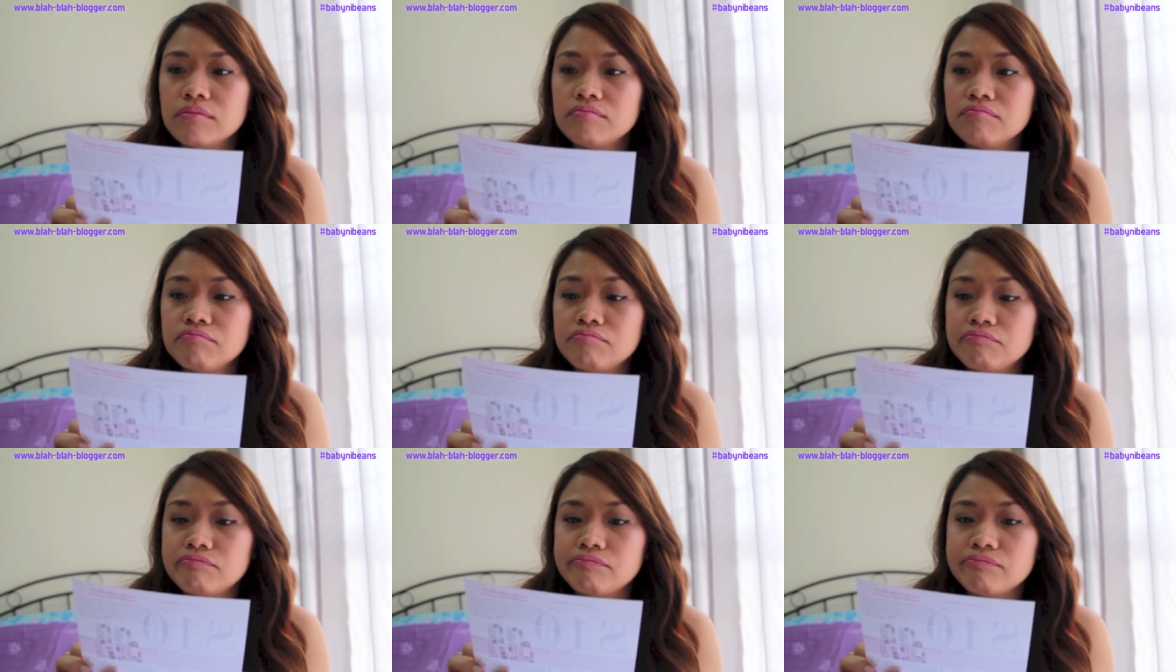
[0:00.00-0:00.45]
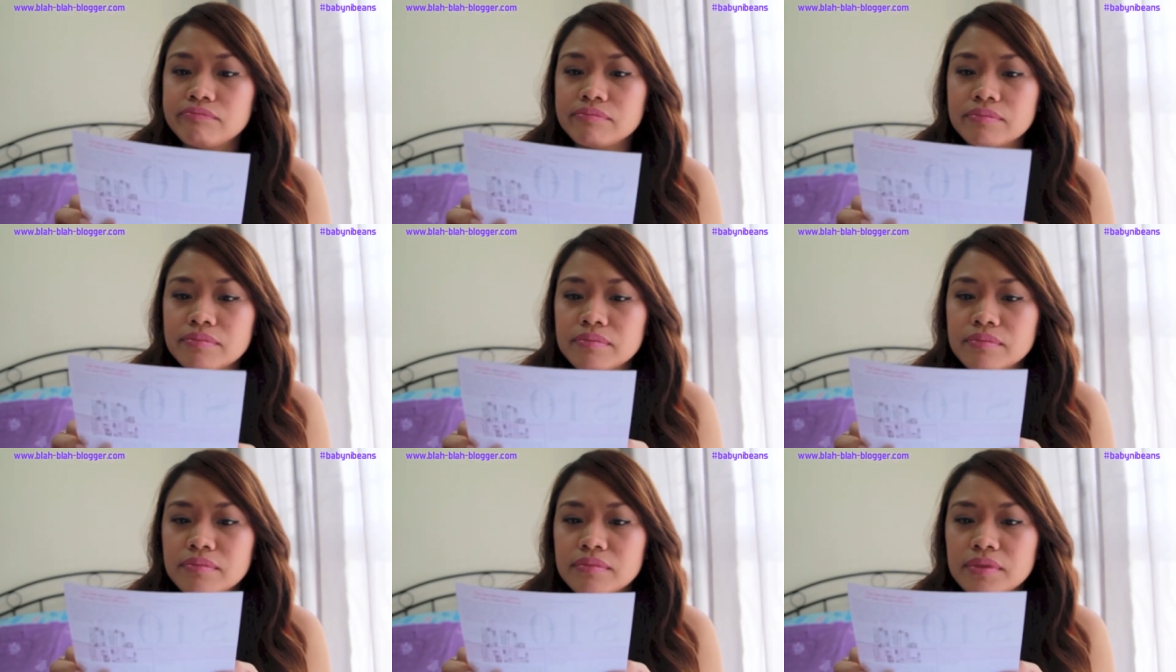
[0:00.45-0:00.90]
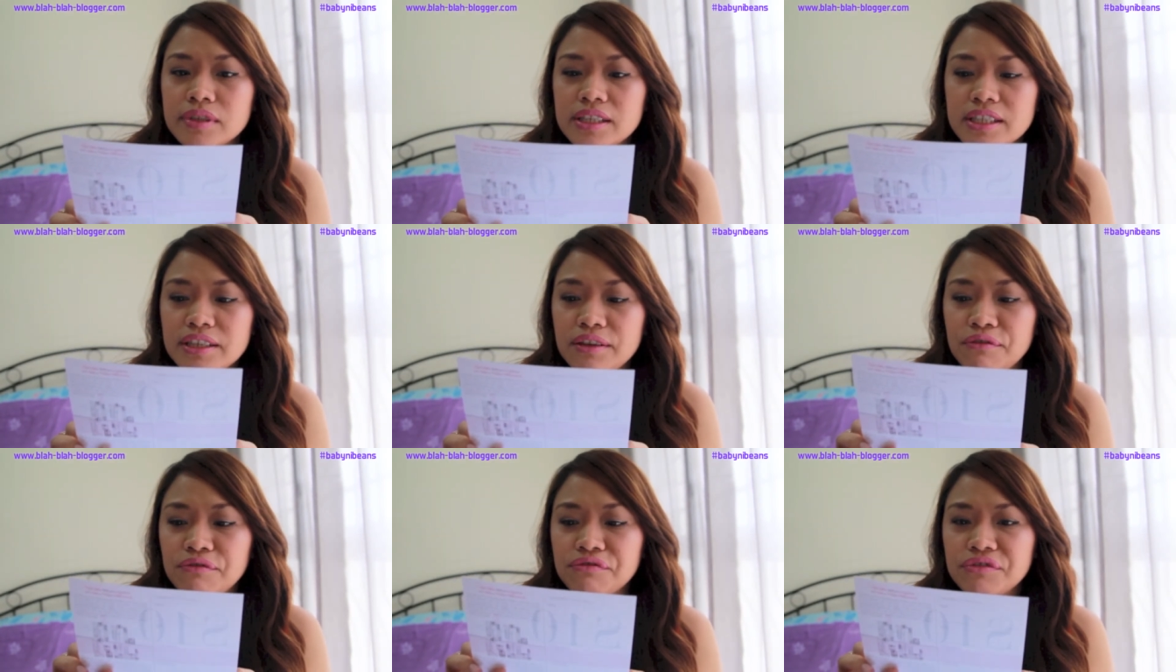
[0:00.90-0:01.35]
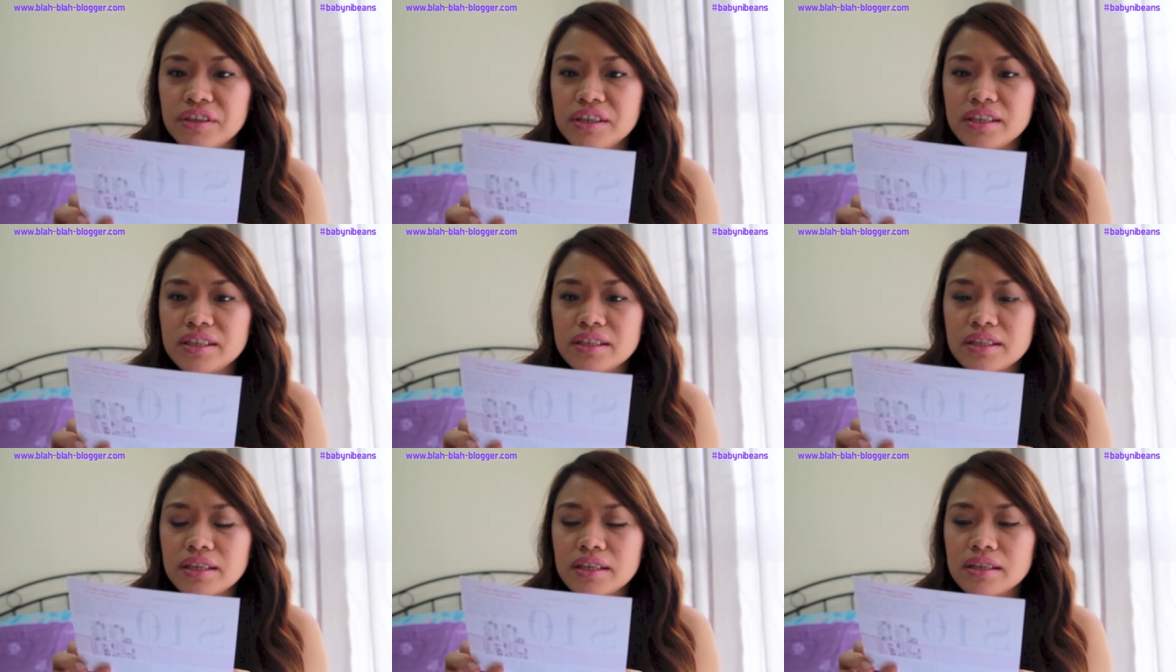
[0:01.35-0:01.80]
Mm, it's a
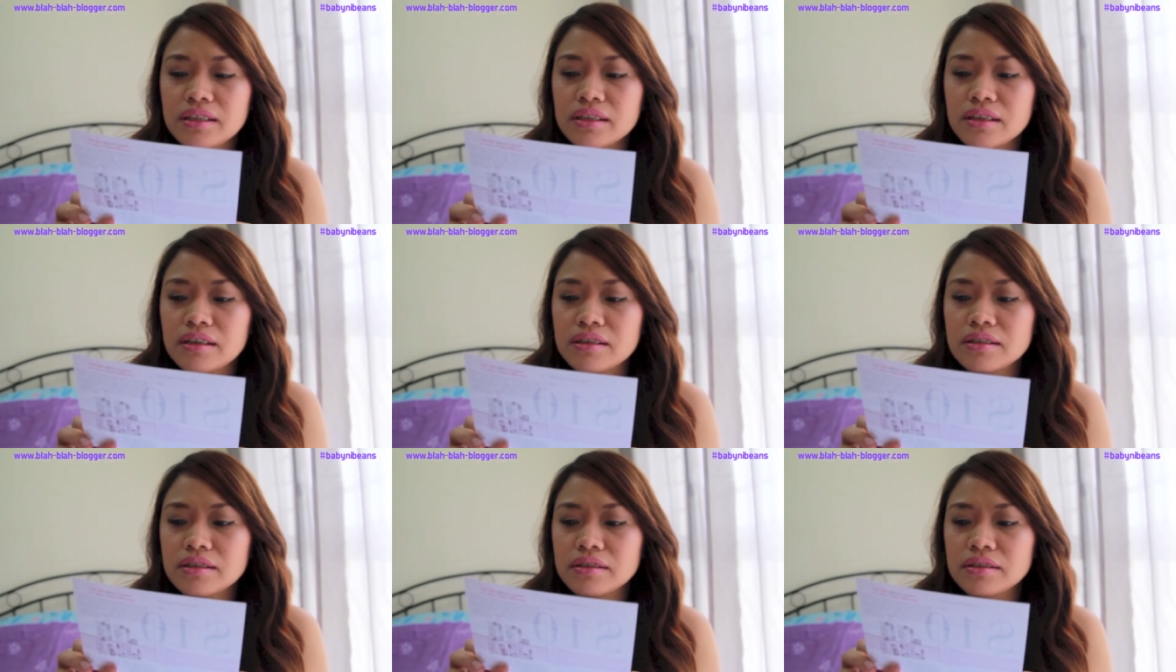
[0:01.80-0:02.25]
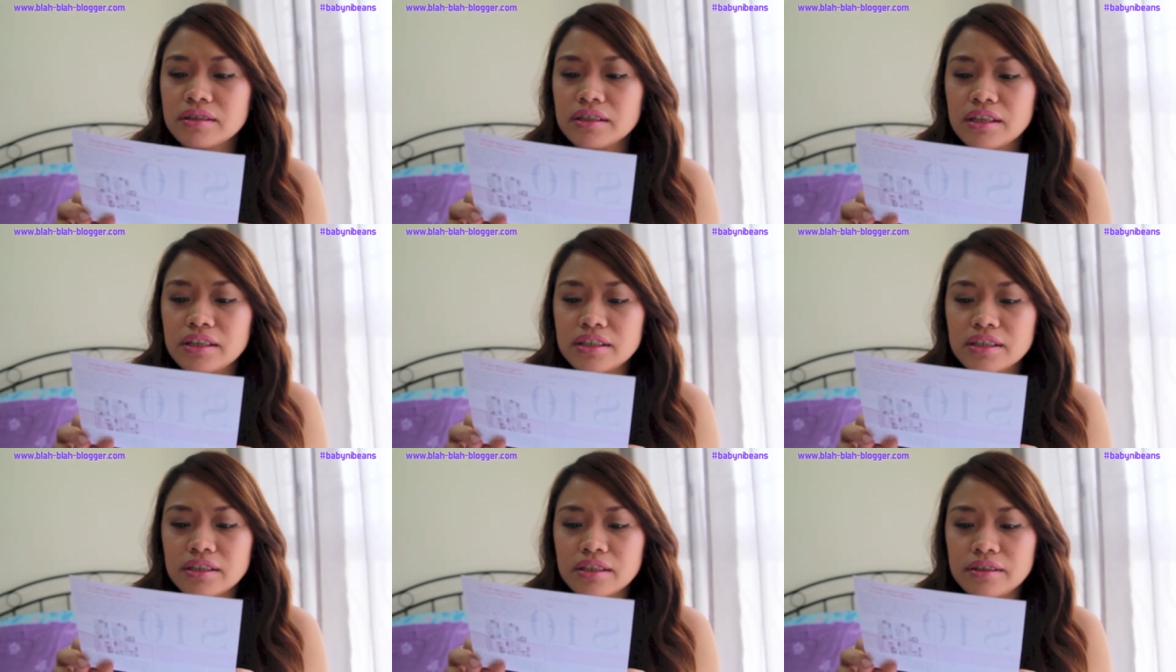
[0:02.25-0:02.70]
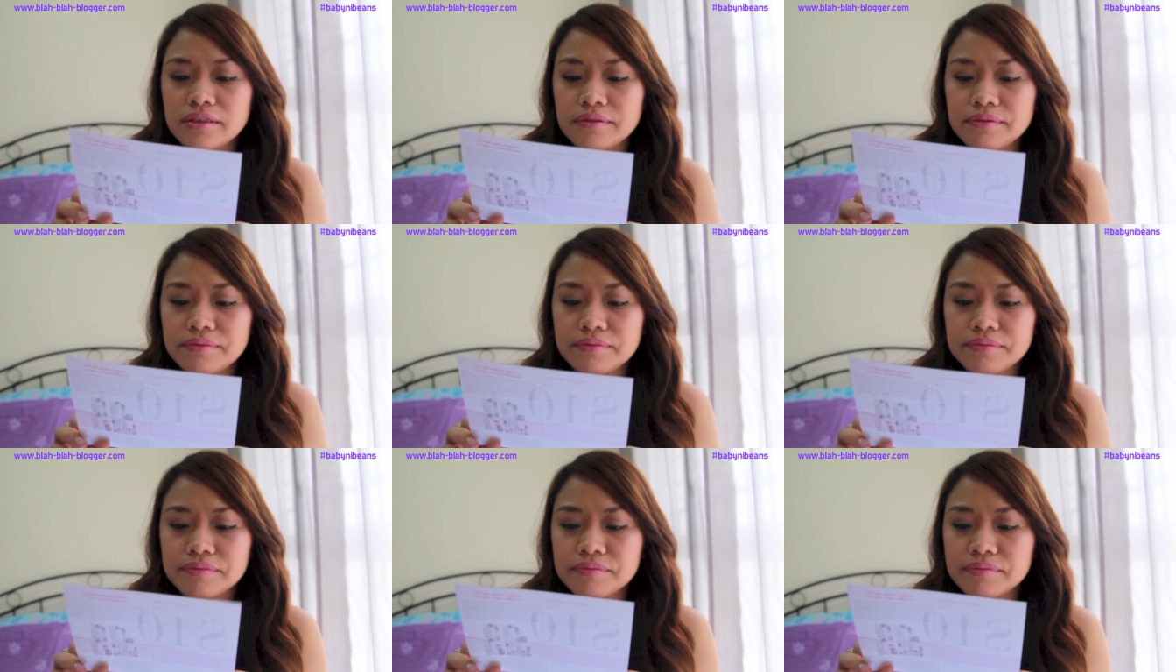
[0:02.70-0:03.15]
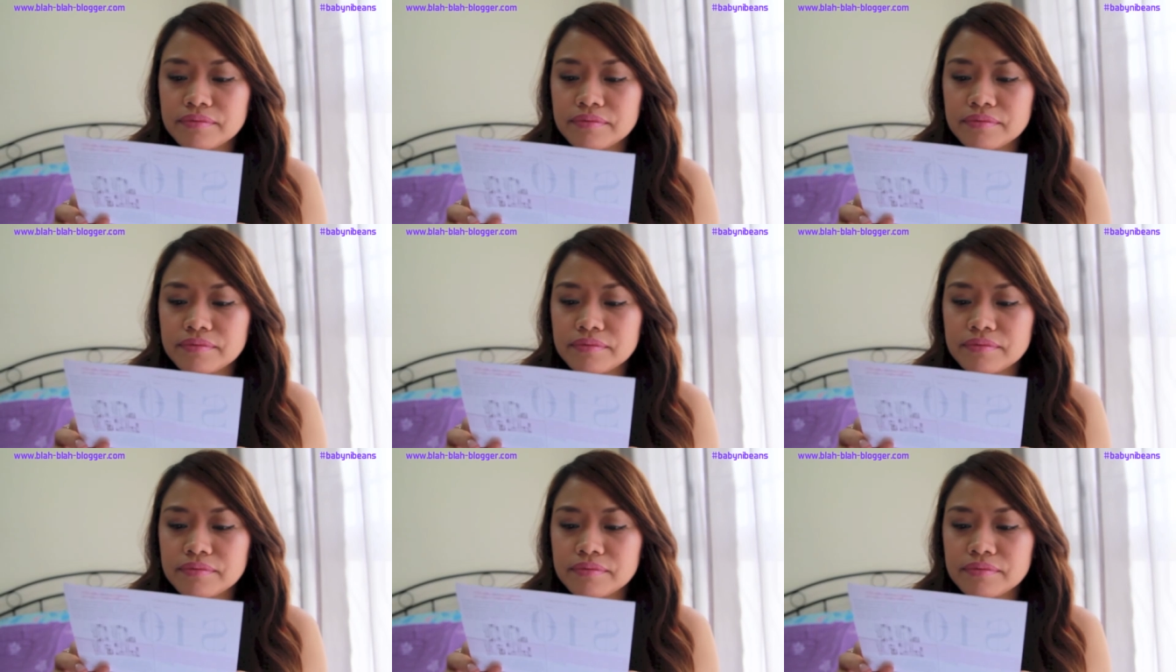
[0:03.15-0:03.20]
free skin consultation.